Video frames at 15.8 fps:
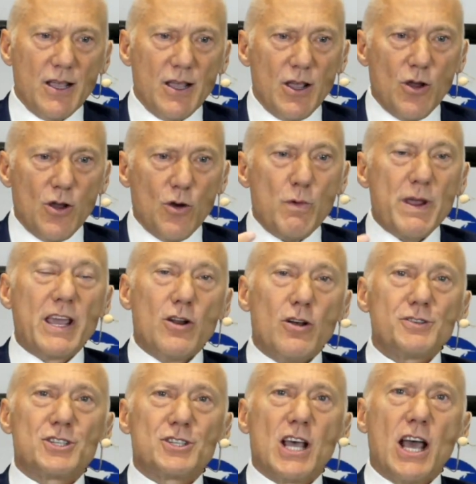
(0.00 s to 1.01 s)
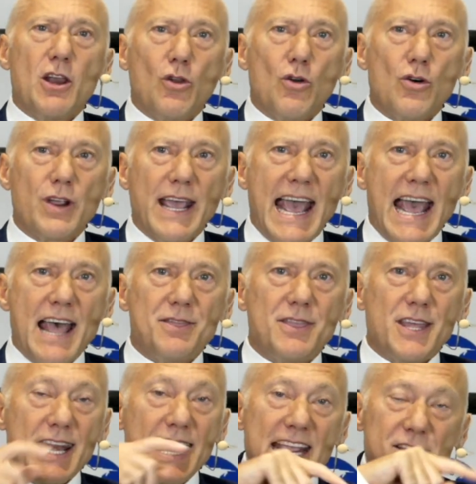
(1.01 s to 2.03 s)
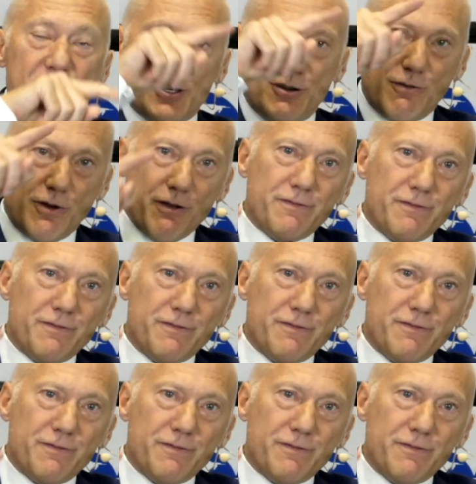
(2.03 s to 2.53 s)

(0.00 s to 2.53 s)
We can also look at the nature of